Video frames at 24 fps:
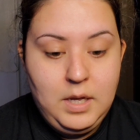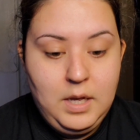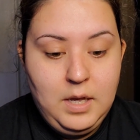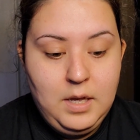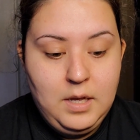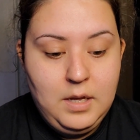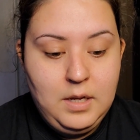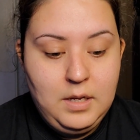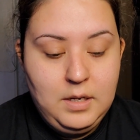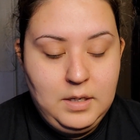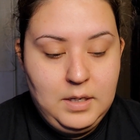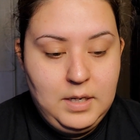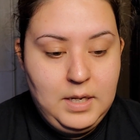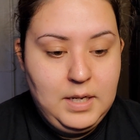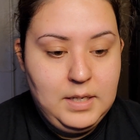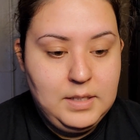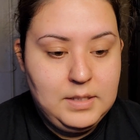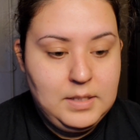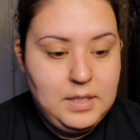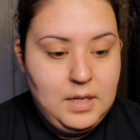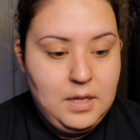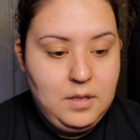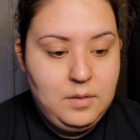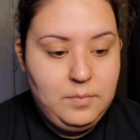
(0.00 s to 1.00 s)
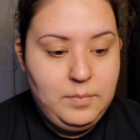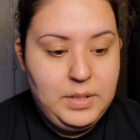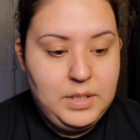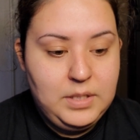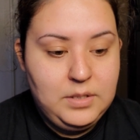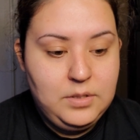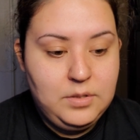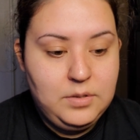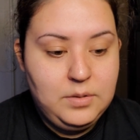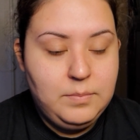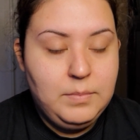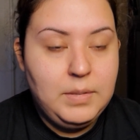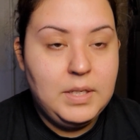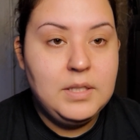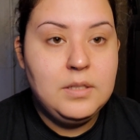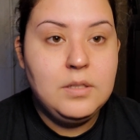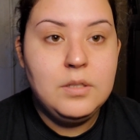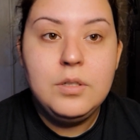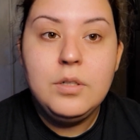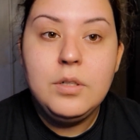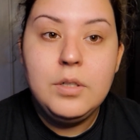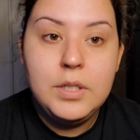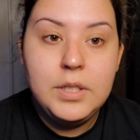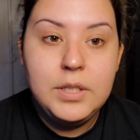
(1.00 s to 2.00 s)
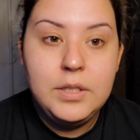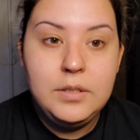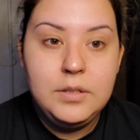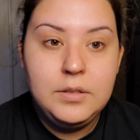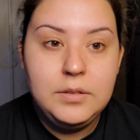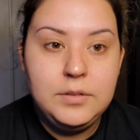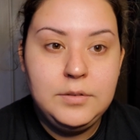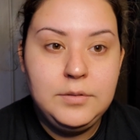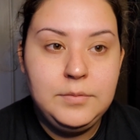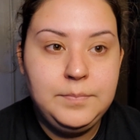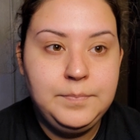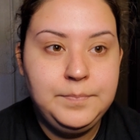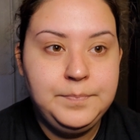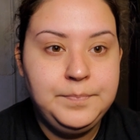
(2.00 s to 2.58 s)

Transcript: And next I'll be doing my tutorial.